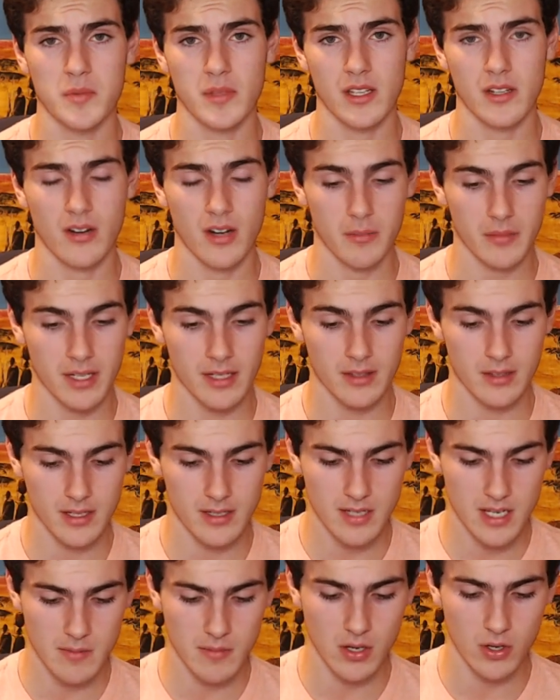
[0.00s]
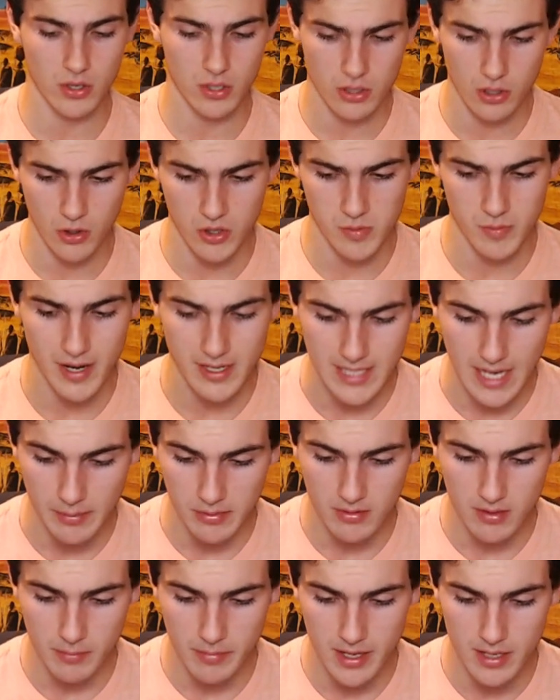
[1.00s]
me, you know what I mean? This email shows my top
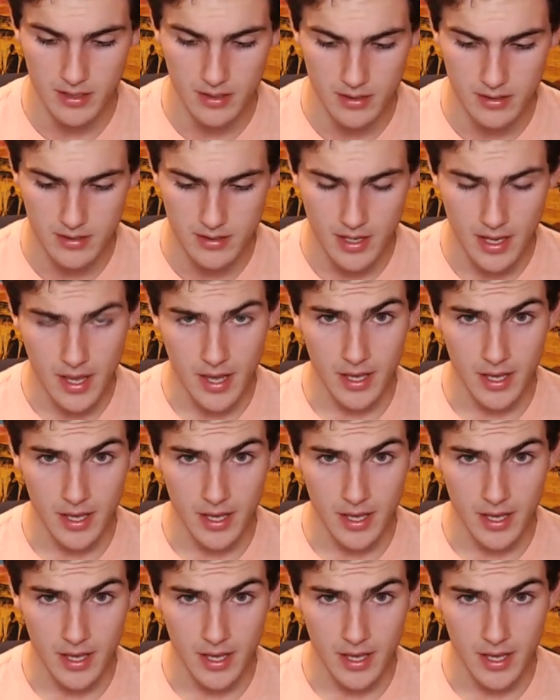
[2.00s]
3 competitors,